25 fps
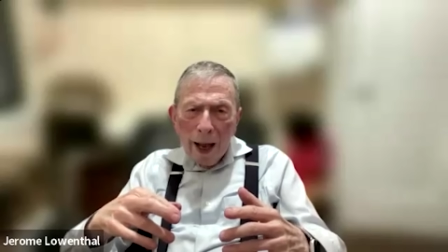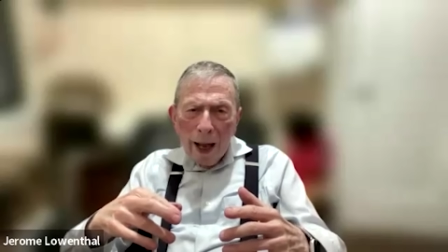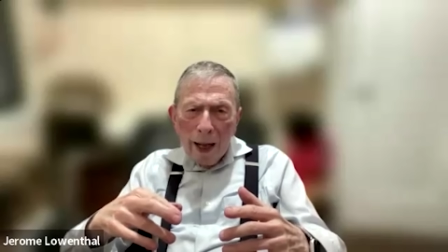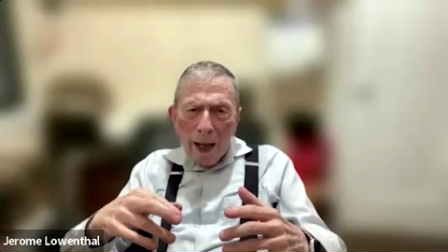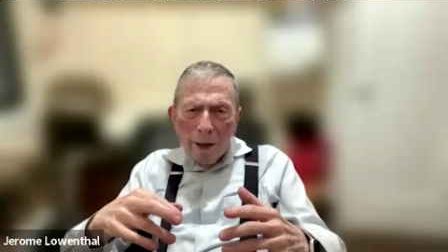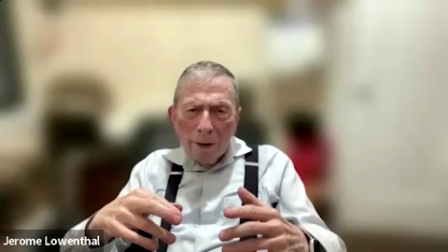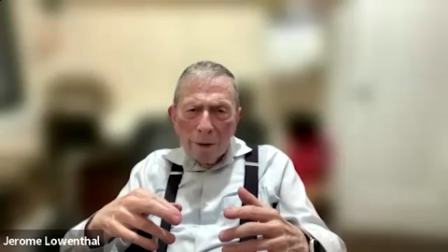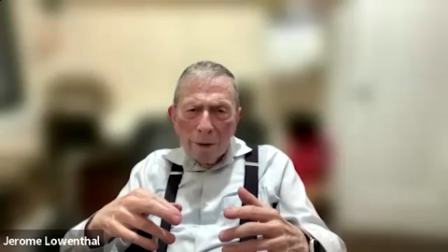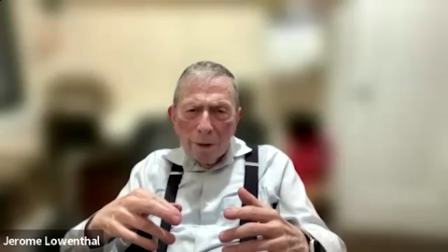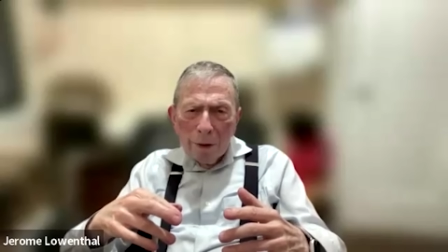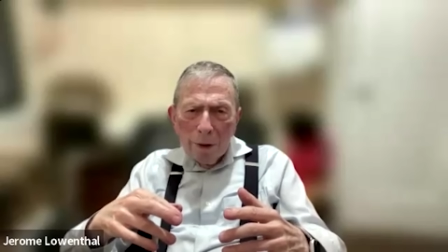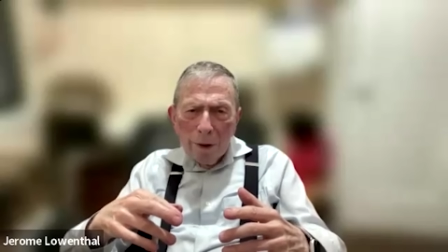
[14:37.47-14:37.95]

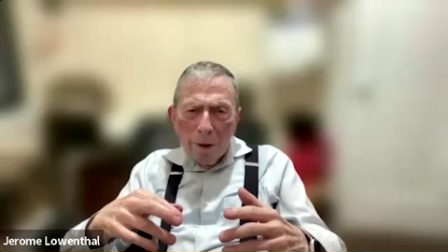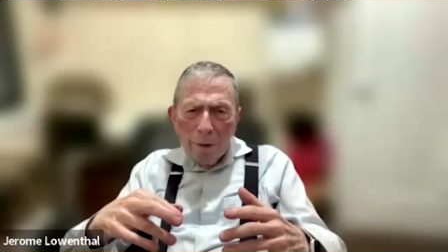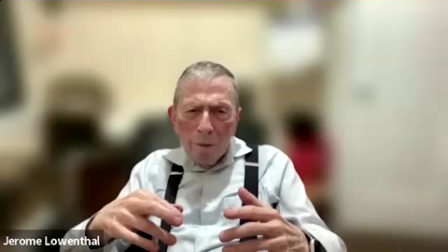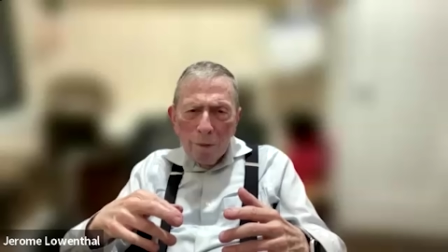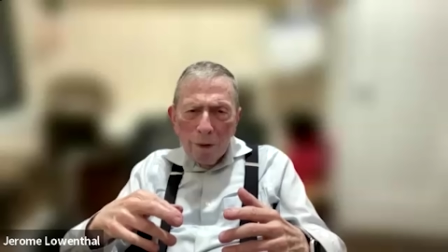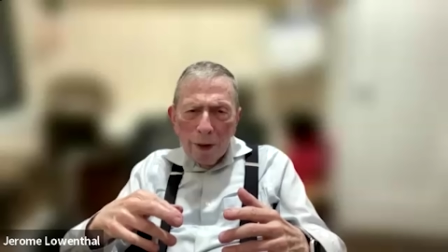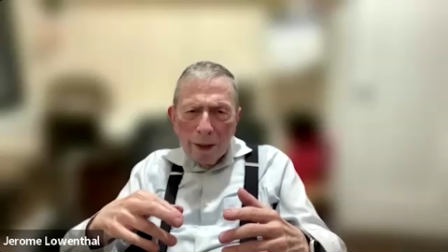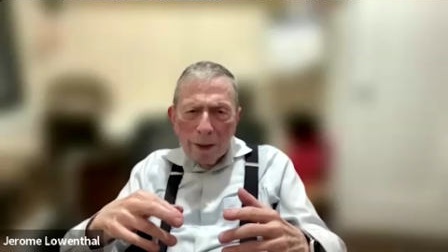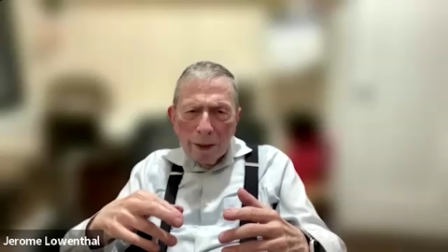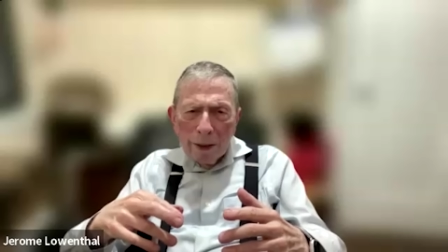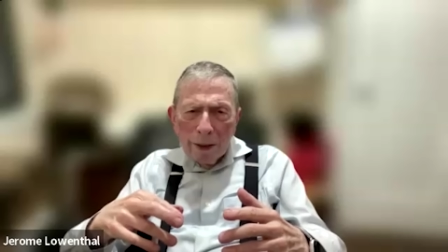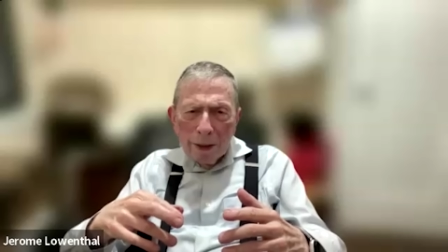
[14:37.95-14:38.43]
I don't know
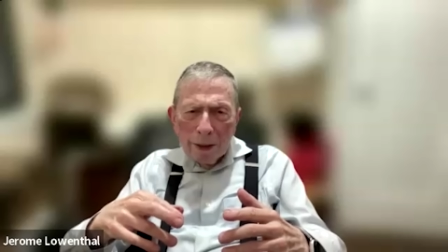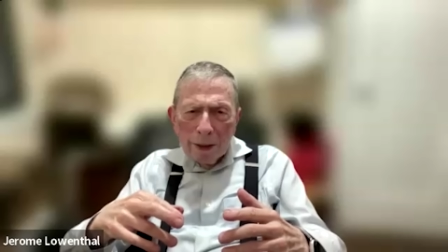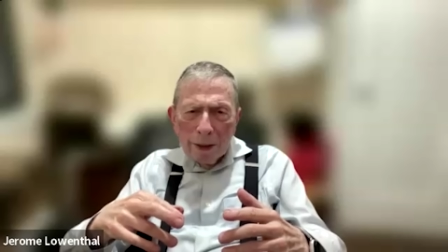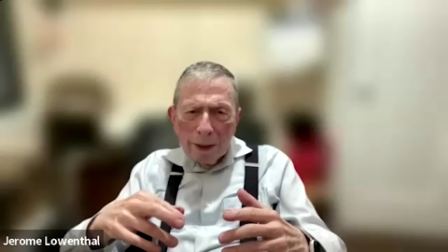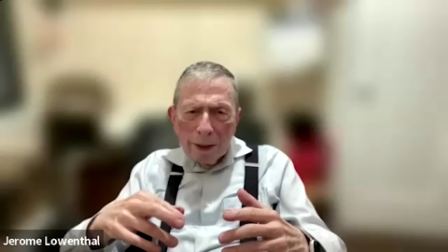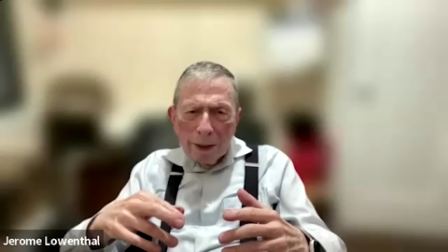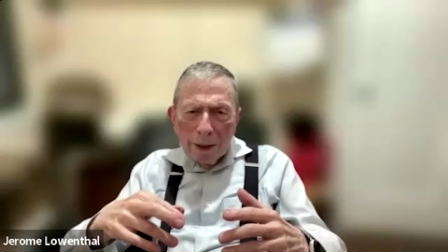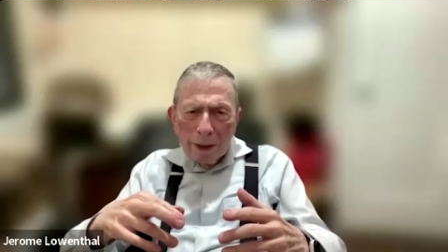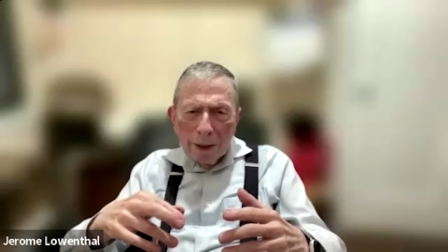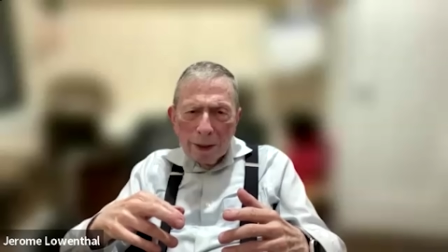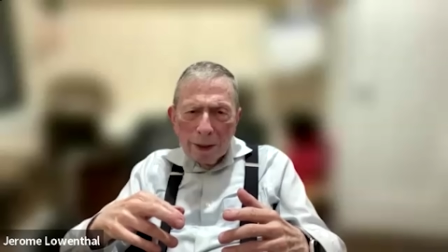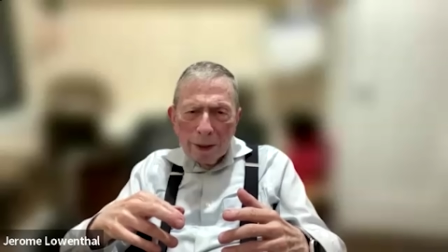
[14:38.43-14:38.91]
if
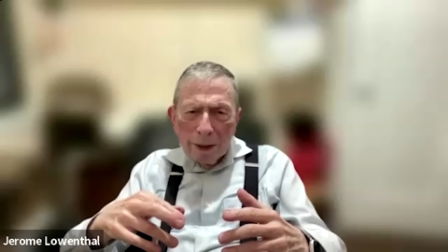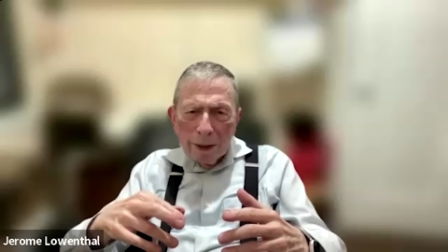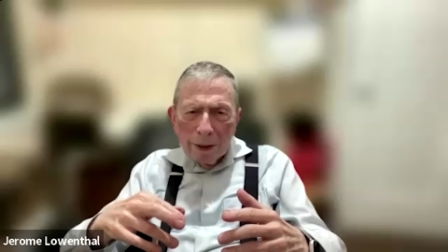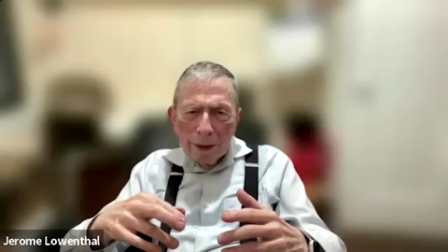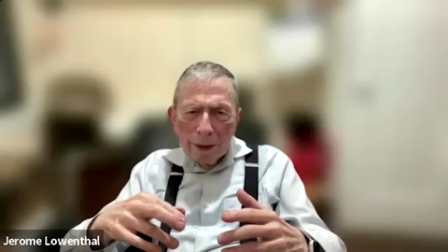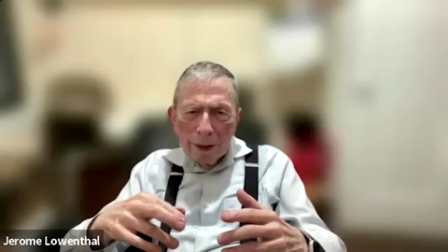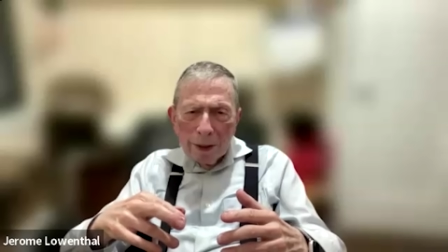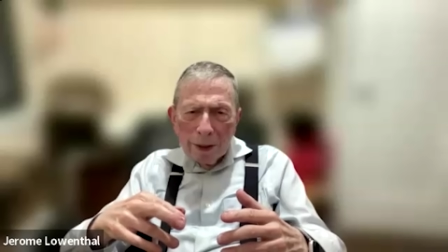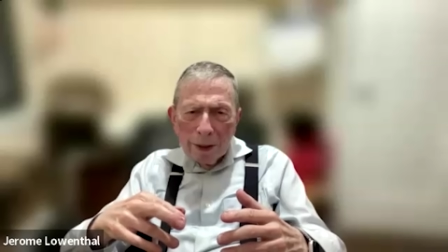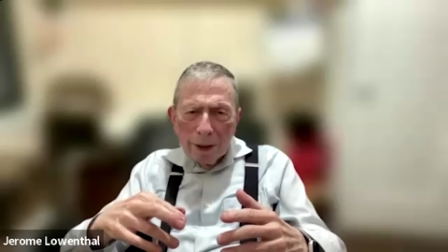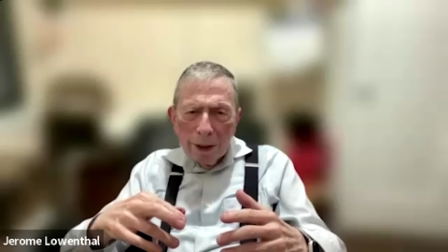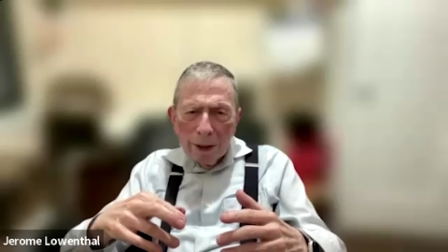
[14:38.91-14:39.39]
Valentina
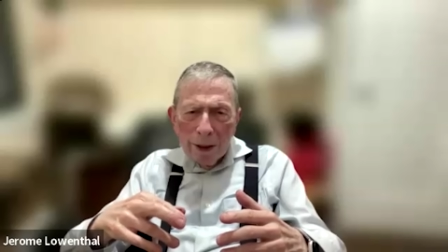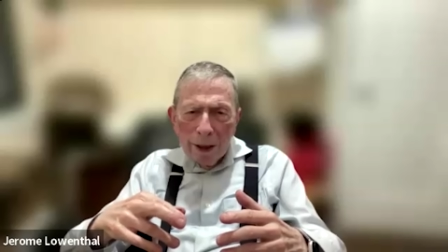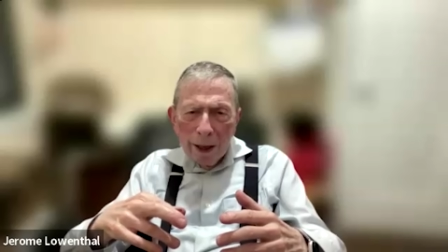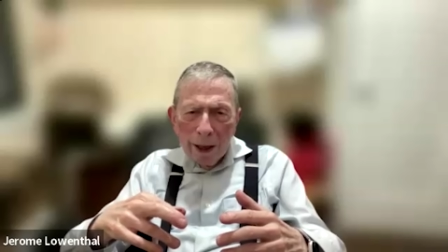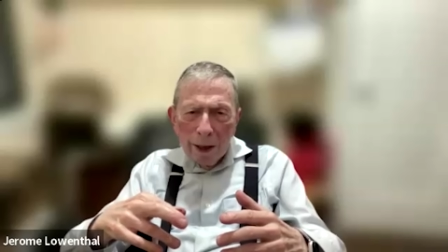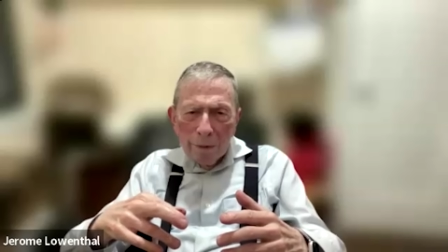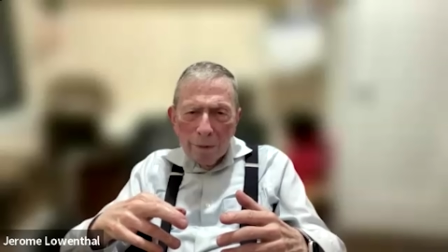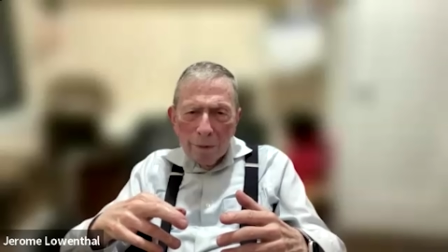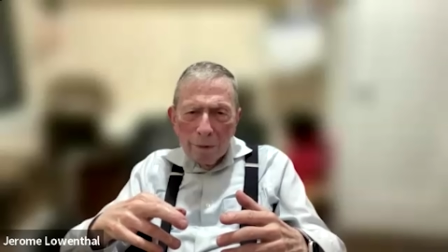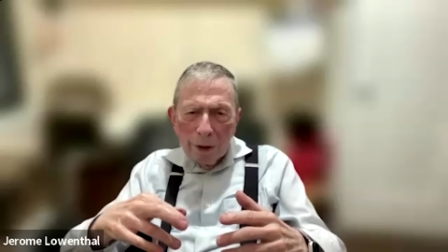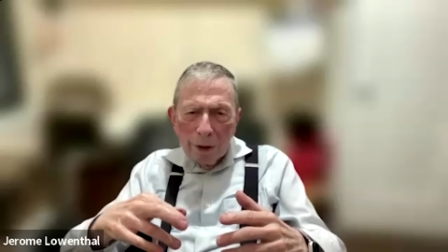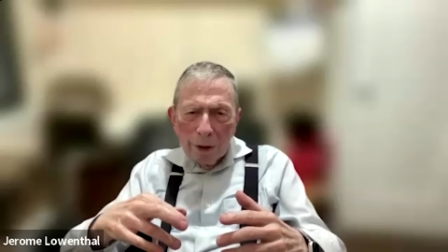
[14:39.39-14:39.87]
is
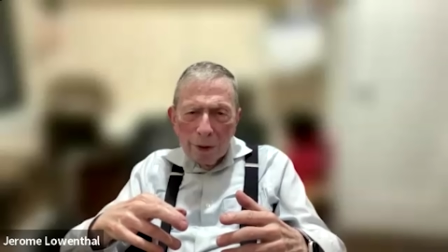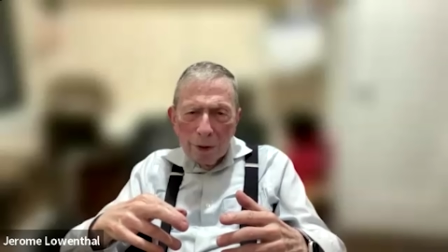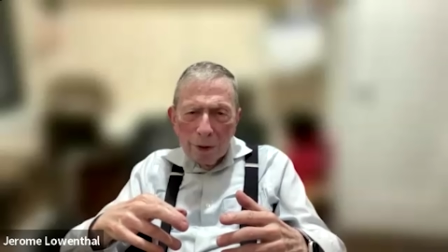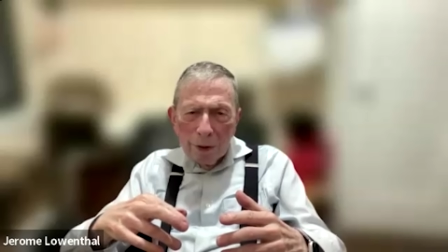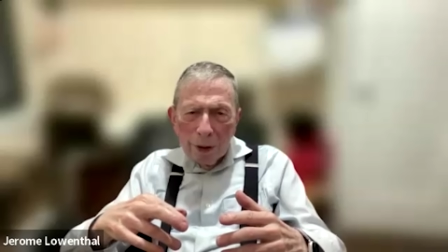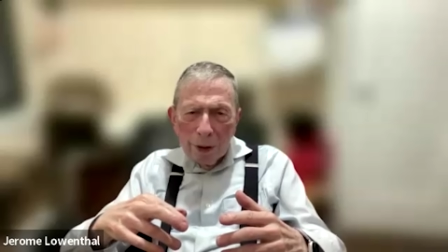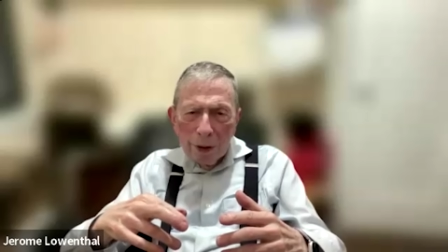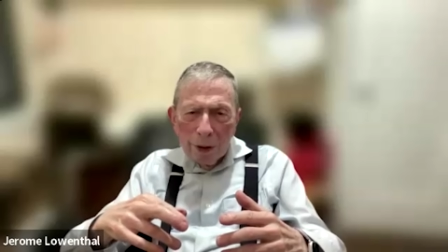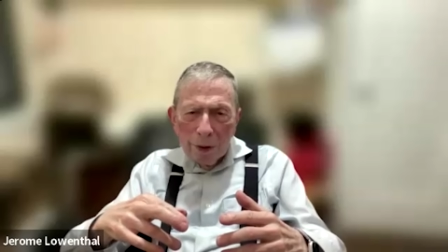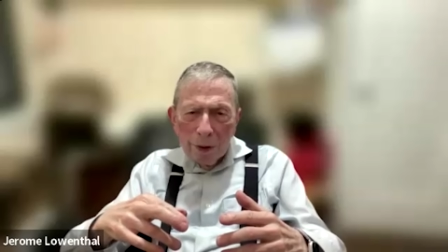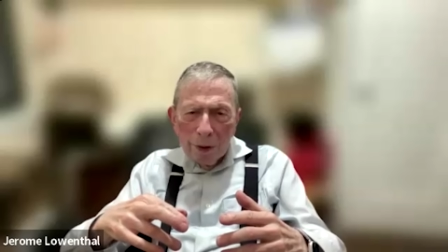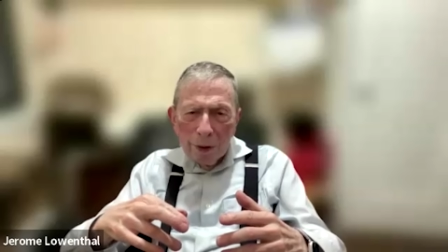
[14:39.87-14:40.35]
alive. Do you
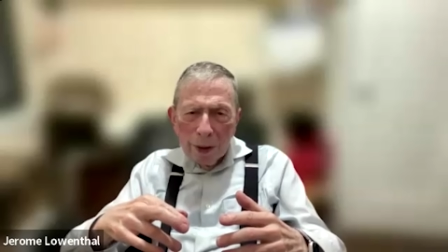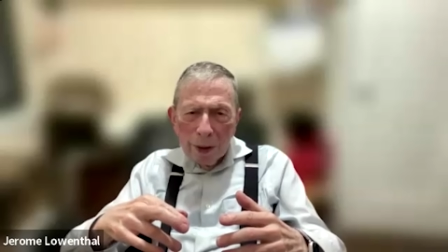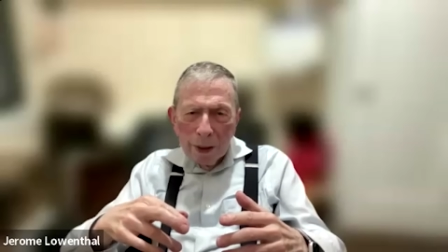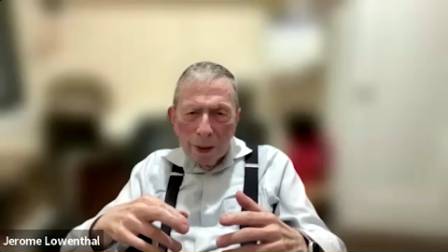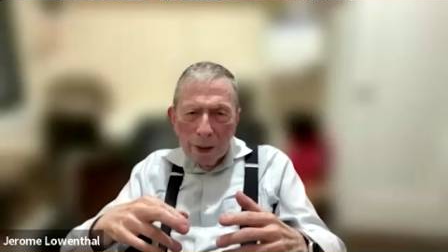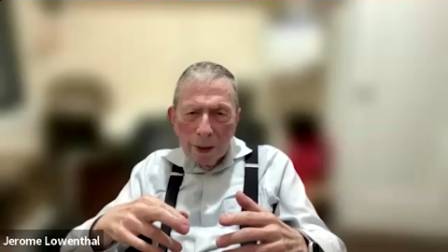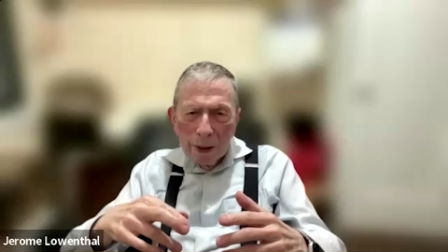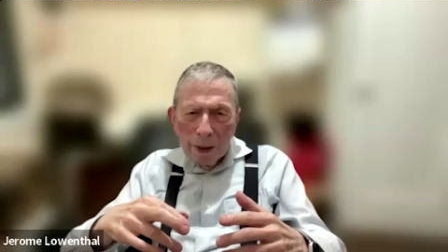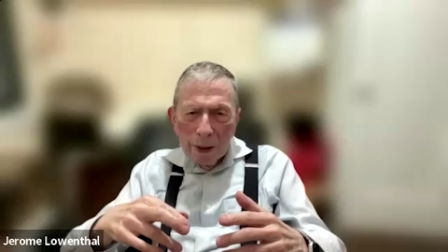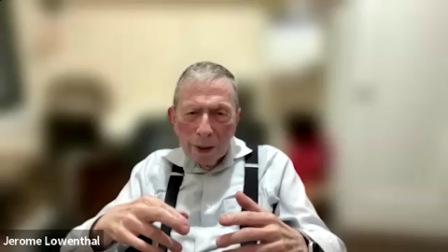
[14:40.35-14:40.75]
know?